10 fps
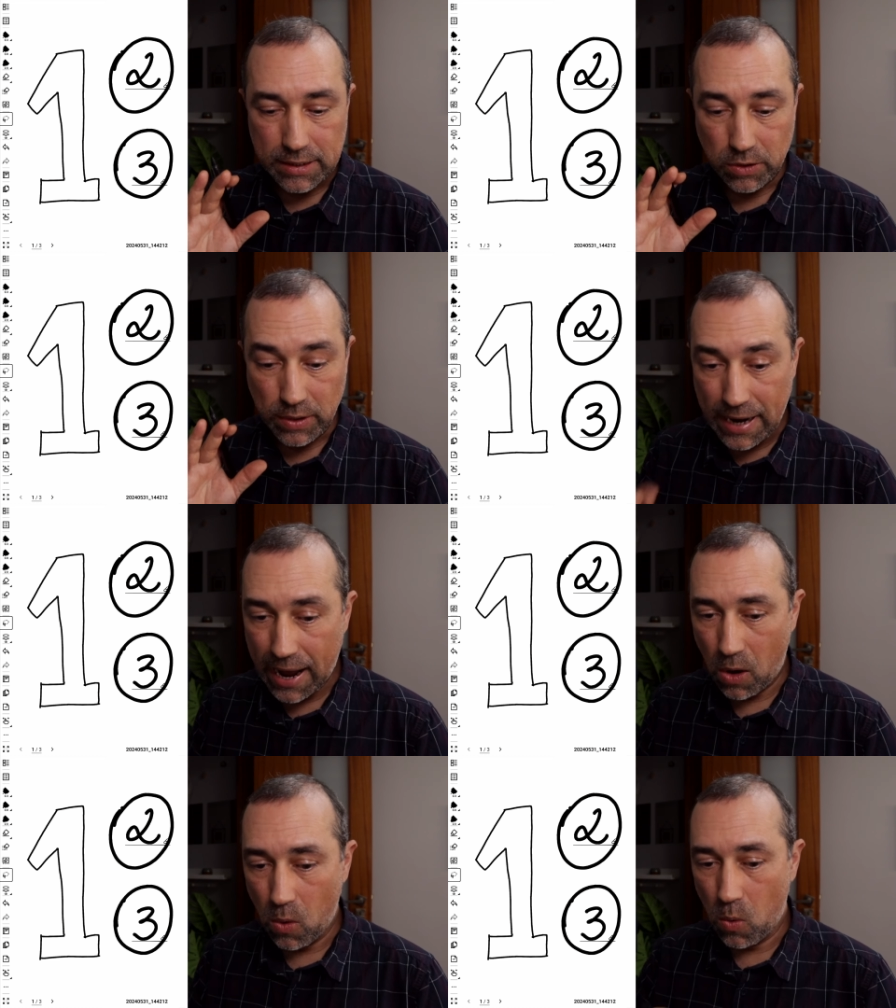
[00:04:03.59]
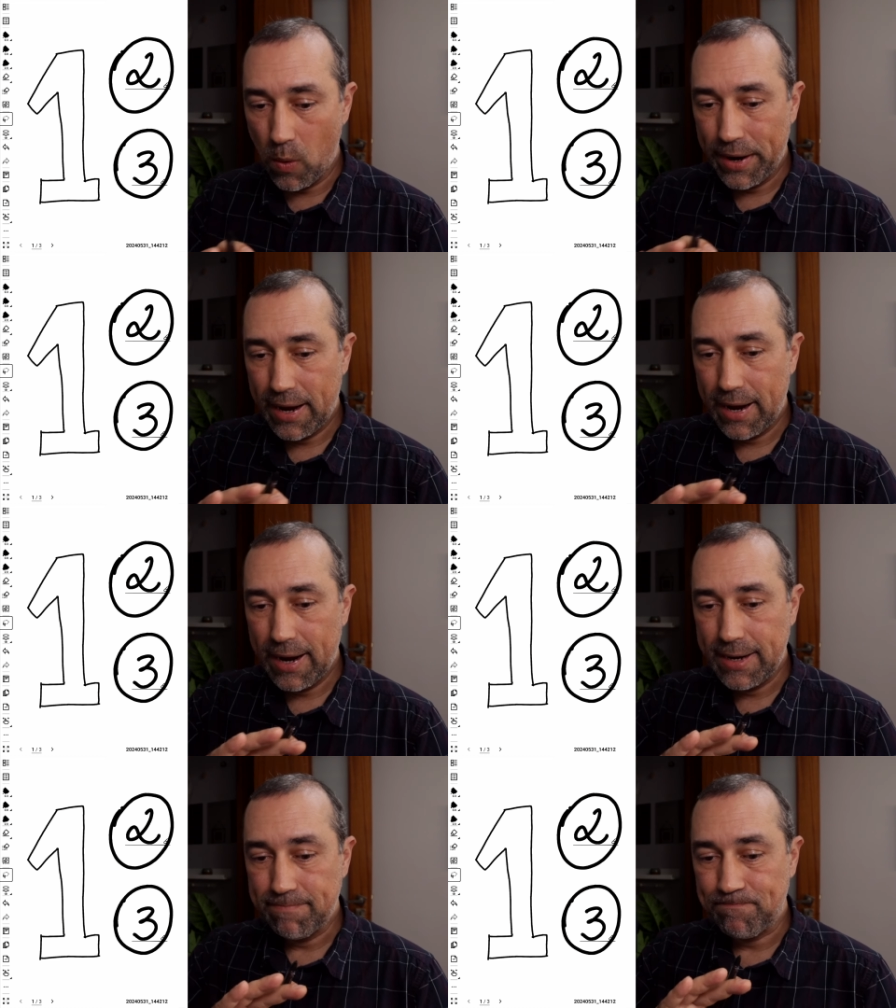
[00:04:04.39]
So now when
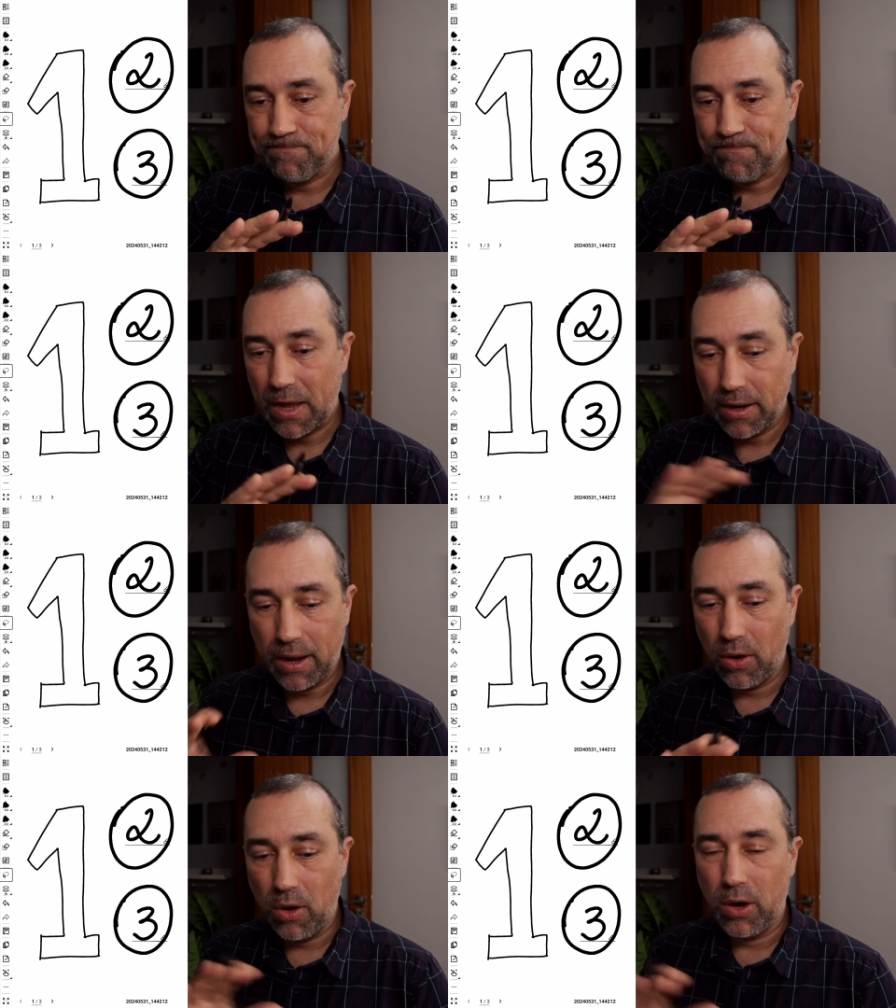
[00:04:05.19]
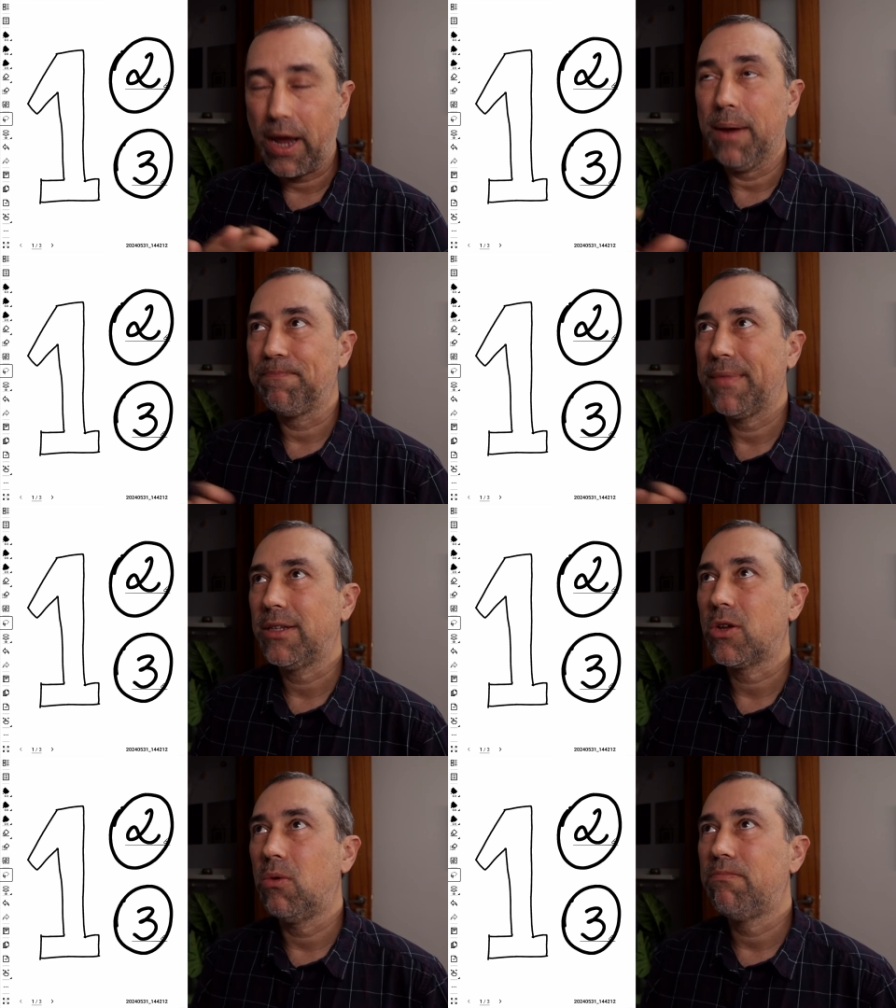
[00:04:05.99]
I, okay,
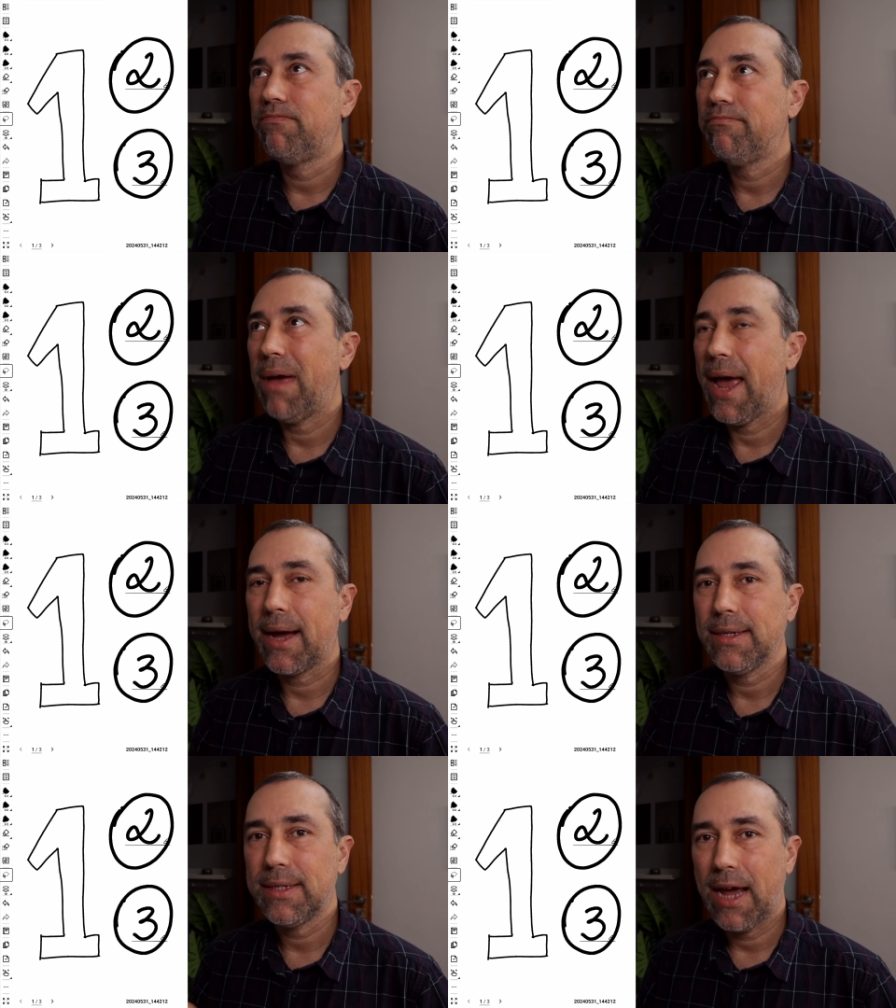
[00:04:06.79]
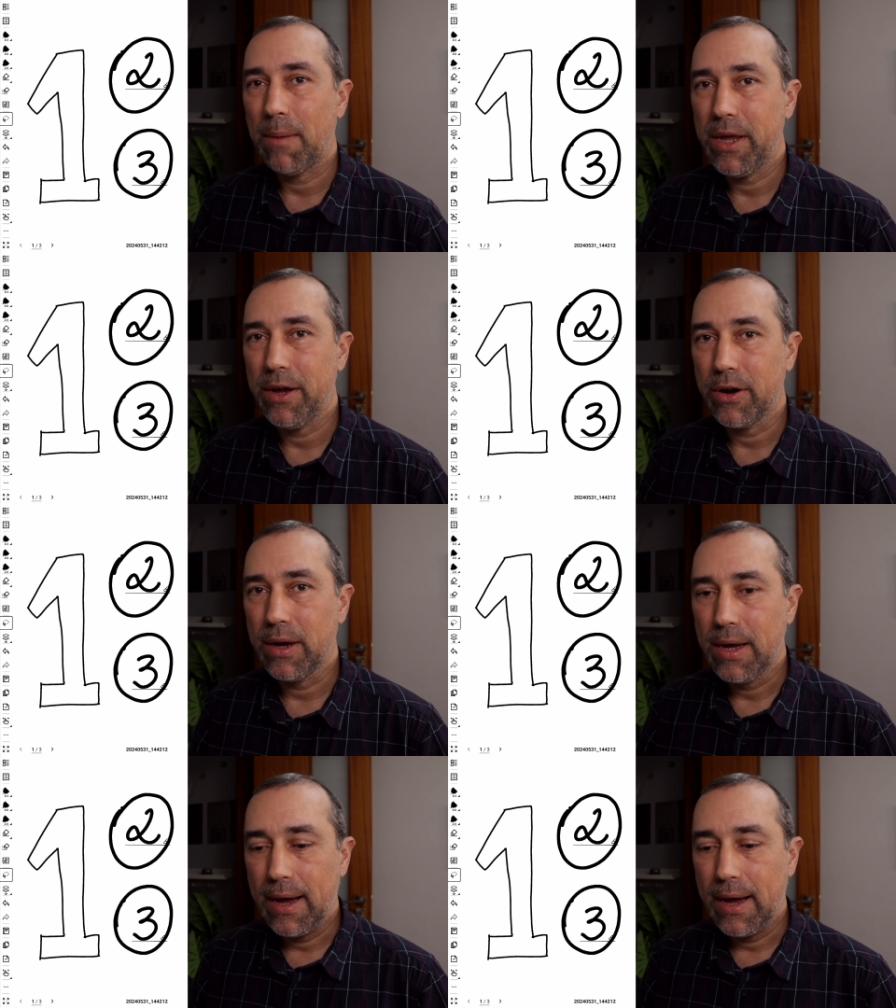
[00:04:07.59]
let's go back a step here.